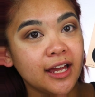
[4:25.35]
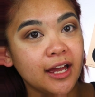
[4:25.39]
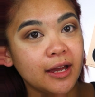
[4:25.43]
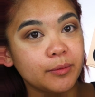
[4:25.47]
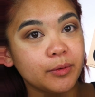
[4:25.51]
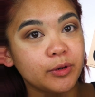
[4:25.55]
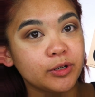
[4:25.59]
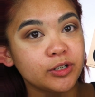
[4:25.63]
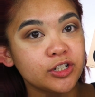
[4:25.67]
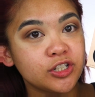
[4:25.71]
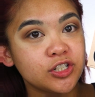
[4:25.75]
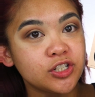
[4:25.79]

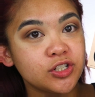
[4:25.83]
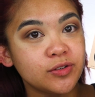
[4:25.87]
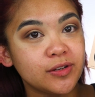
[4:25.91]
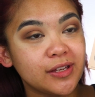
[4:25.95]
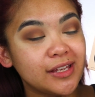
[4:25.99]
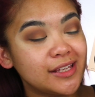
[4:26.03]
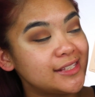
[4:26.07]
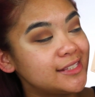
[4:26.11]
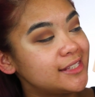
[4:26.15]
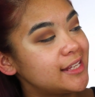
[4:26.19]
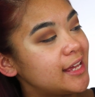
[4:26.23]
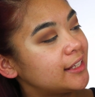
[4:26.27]
I'm going to do
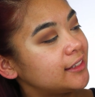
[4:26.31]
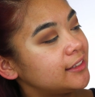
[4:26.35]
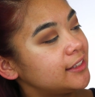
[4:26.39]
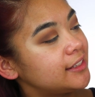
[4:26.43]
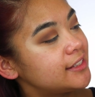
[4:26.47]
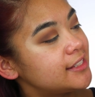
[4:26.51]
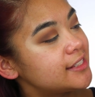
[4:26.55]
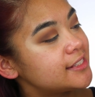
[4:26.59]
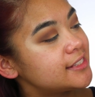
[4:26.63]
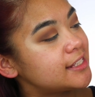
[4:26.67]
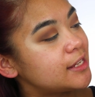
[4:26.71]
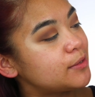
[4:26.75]

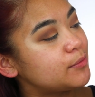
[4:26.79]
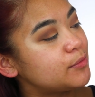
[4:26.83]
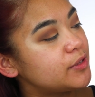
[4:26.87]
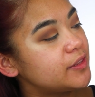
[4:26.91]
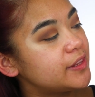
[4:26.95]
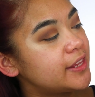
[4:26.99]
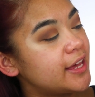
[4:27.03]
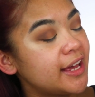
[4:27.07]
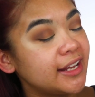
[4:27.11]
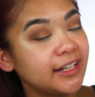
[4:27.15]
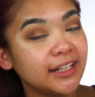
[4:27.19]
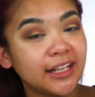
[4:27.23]
exactly the same
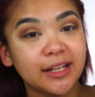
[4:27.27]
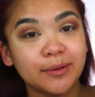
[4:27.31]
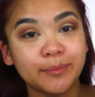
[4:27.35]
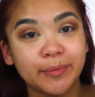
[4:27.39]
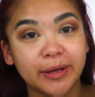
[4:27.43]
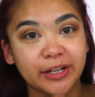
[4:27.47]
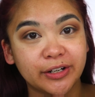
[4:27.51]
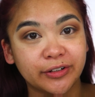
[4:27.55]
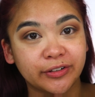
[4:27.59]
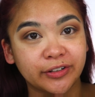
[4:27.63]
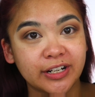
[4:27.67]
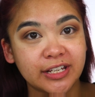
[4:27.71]
with that in
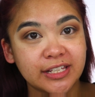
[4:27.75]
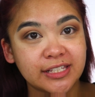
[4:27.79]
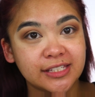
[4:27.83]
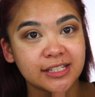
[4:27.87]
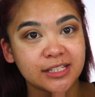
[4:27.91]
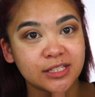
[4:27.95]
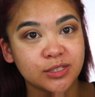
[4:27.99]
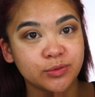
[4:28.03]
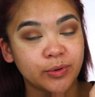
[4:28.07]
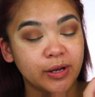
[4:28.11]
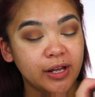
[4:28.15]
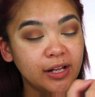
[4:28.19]
my crease
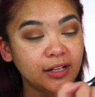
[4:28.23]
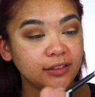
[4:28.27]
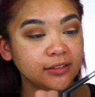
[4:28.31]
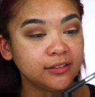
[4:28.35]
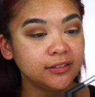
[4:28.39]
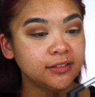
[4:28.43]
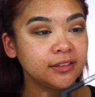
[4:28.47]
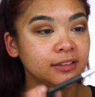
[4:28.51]
as well.